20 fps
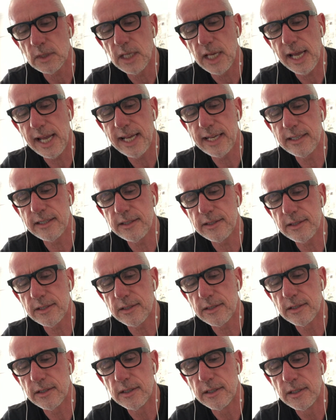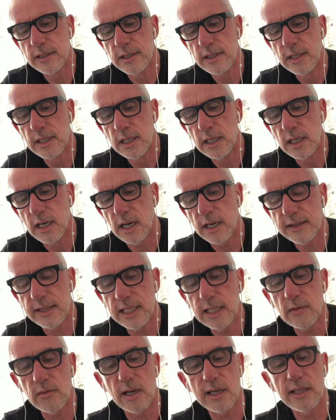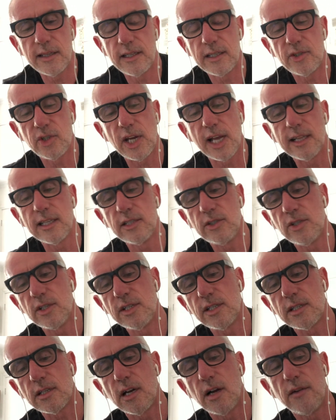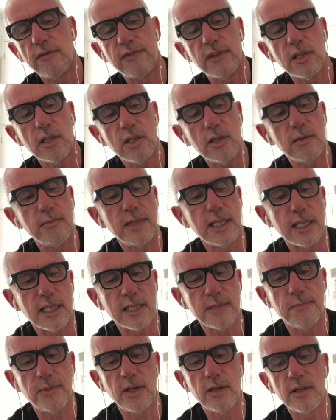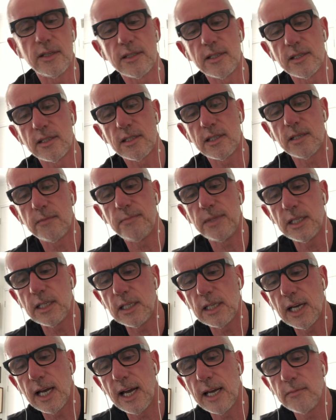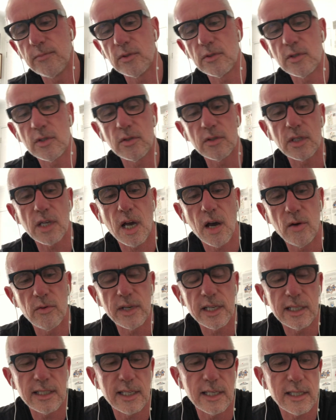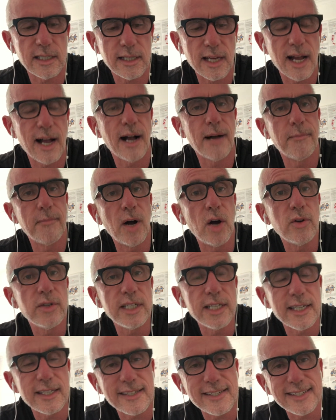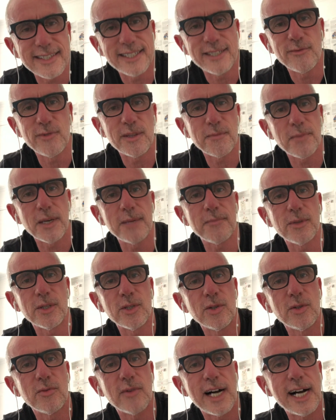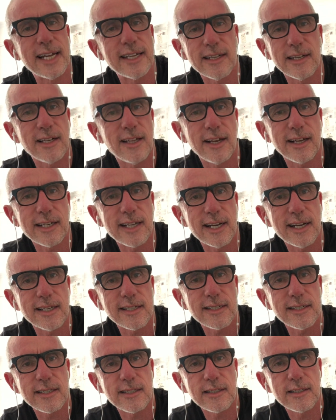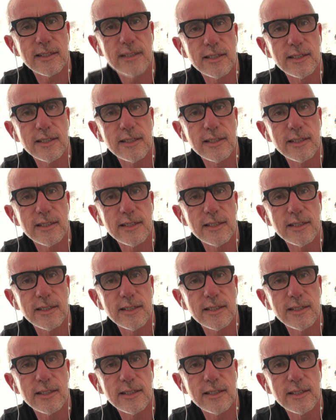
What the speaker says: And I think one of the challenges of the human experience is to be able to coexist harmoniously with people who aren't like us,